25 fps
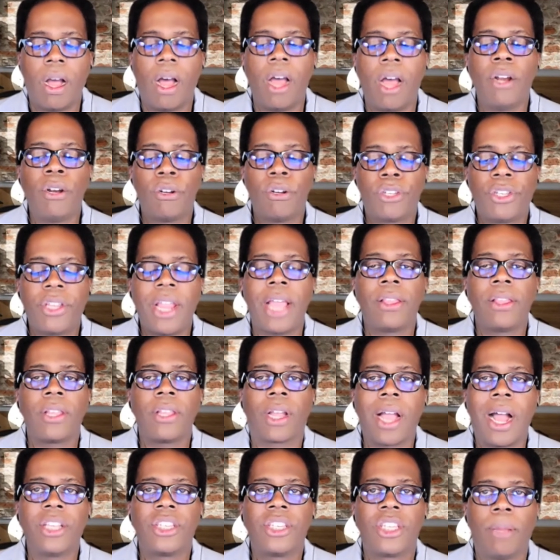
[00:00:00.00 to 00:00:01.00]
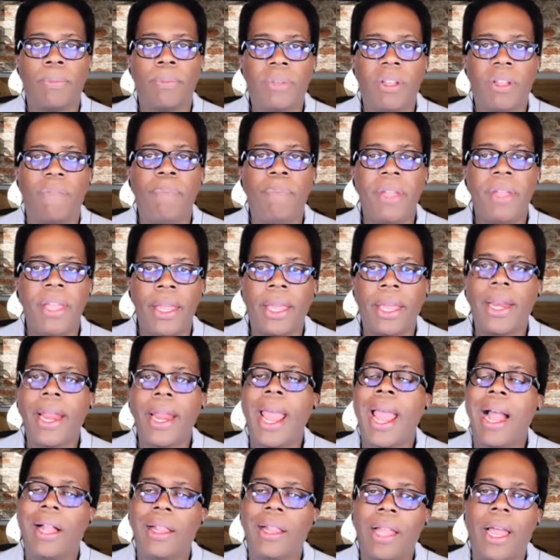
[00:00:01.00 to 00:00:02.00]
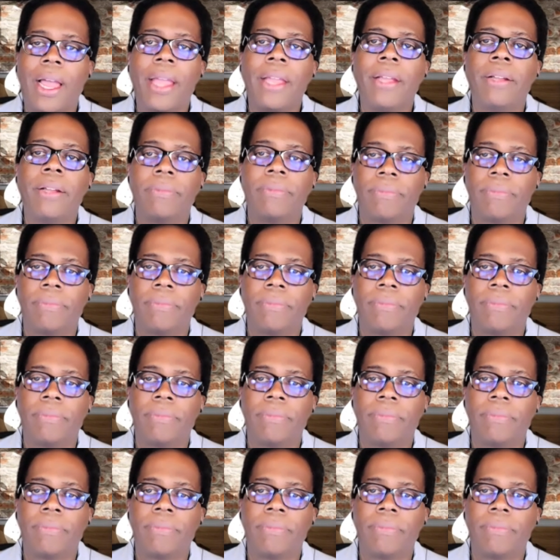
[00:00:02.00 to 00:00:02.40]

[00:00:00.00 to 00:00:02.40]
understand the concept of being an ally.